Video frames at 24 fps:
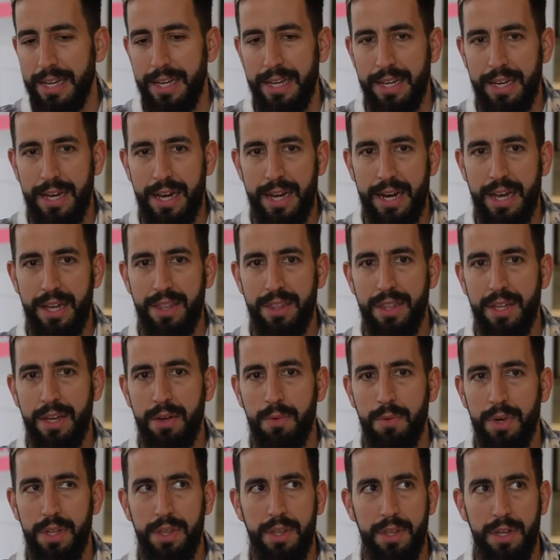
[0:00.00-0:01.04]
And I
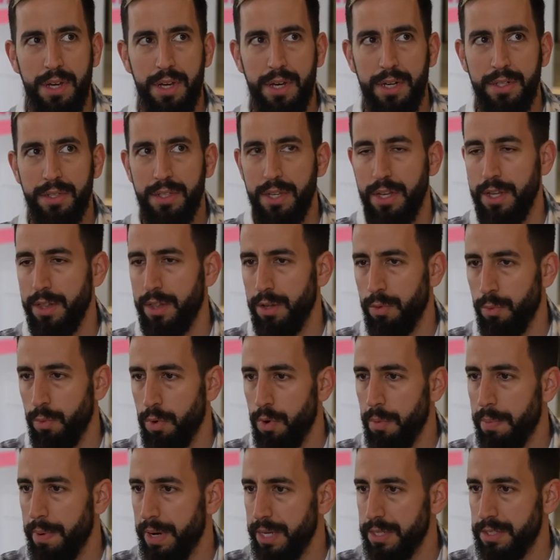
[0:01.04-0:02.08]
think with digital
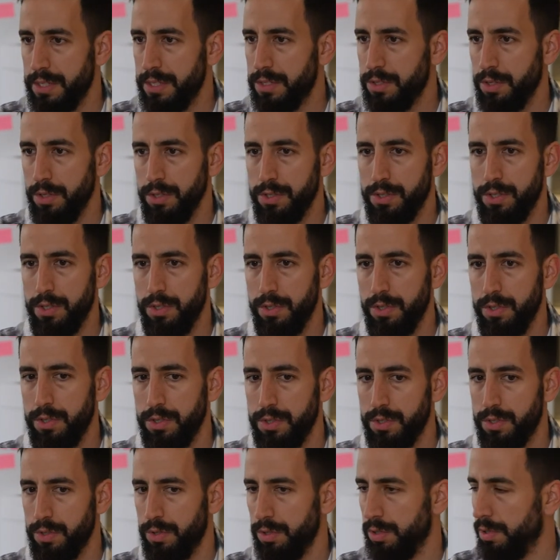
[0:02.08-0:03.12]
workplace, it's also
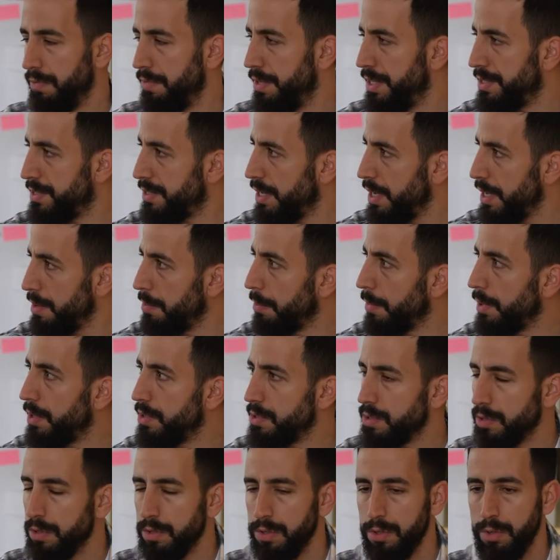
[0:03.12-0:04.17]
sort of the same.
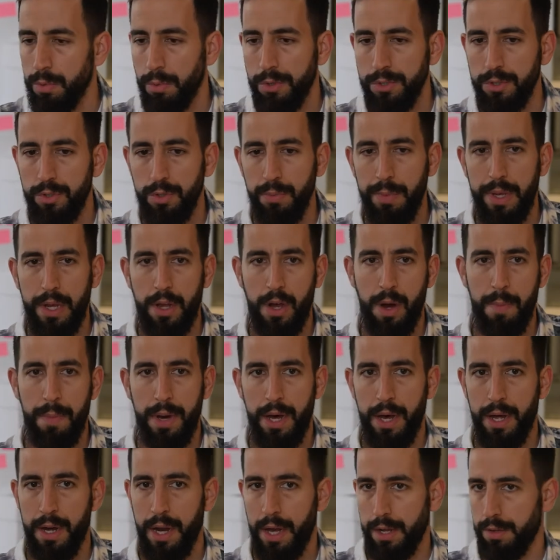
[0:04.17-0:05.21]
So you want to become
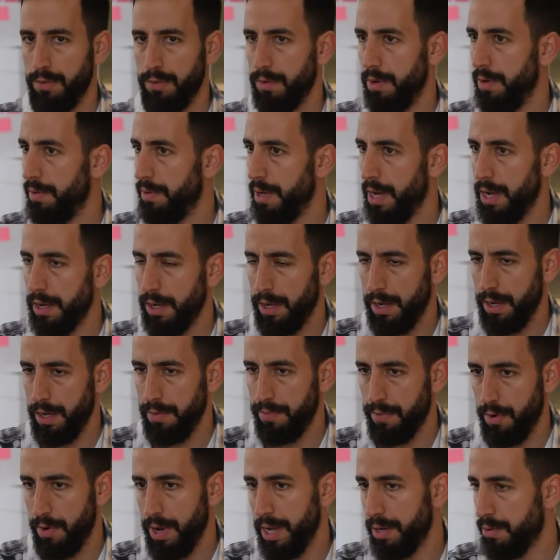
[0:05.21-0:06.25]
a
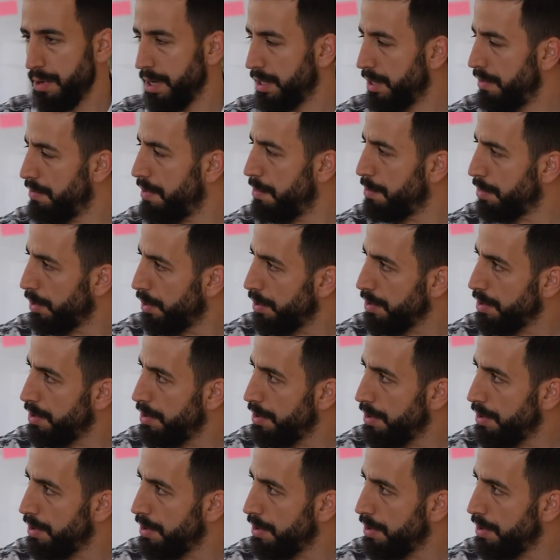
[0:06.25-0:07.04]
very attractive employer.